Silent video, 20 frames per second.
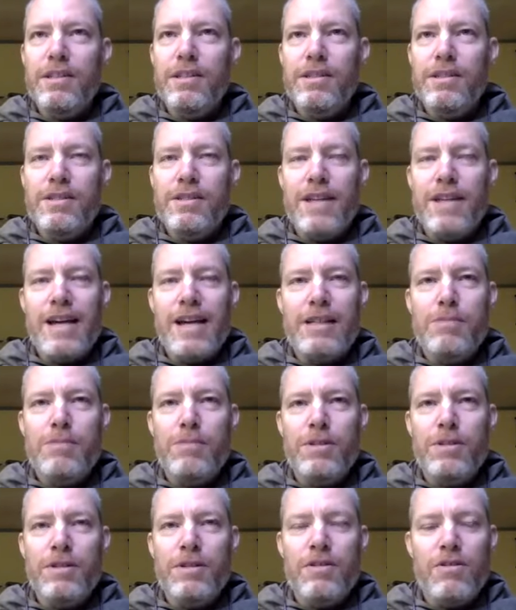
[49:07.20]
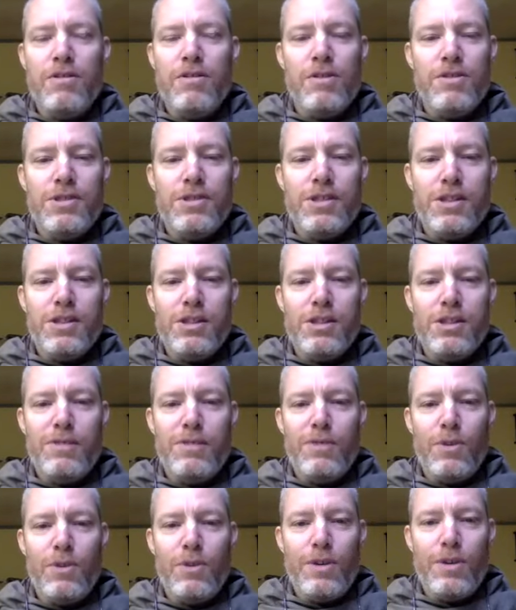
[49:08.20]
is expert in all the
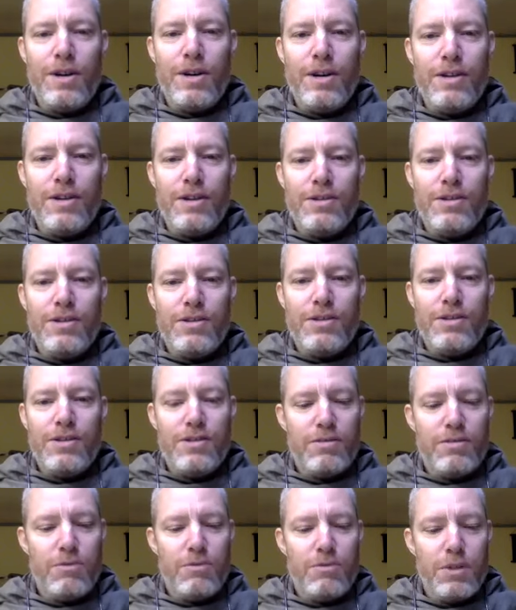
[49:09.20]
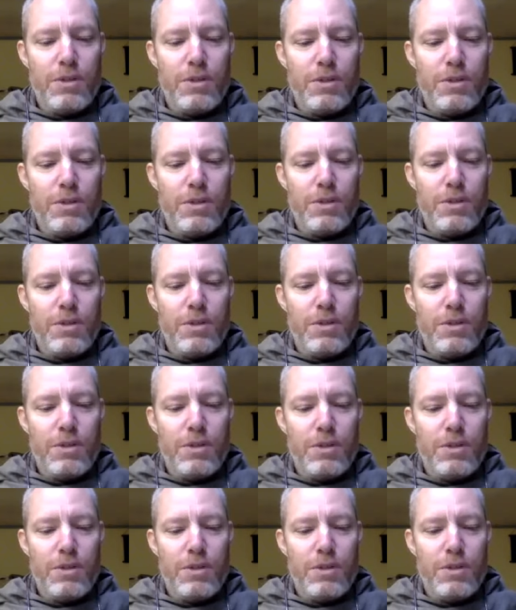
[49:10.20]
64 arts, one of which
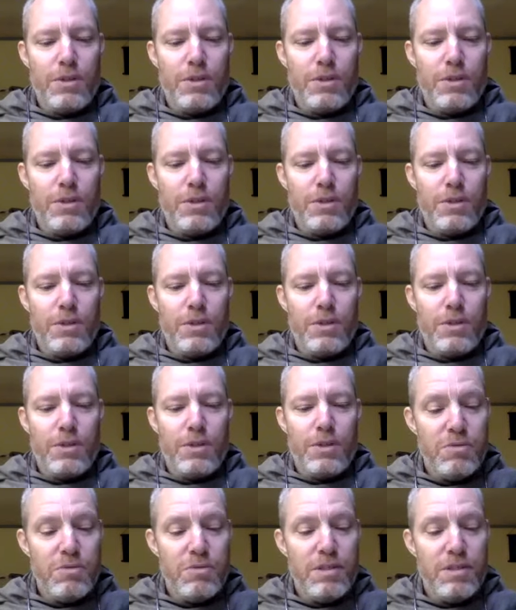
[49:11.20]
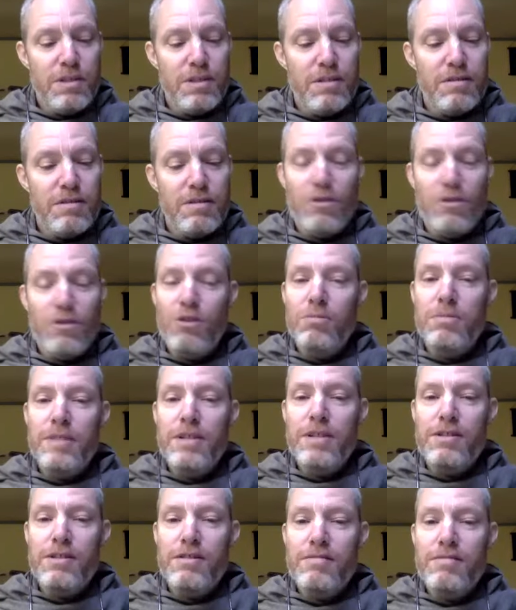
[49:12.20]
I would assume would be herbal
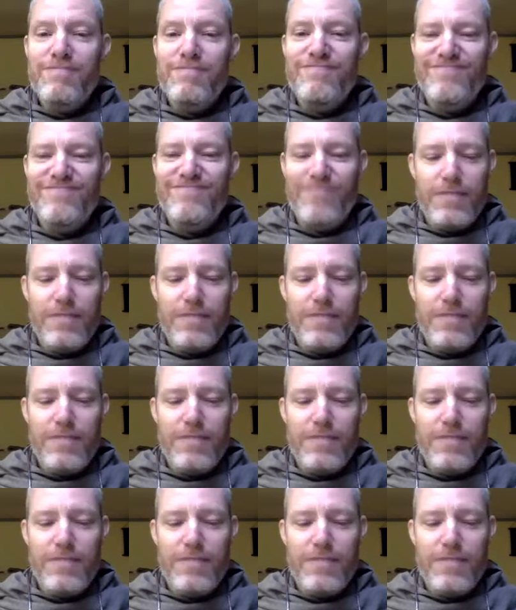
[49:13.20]
medicine.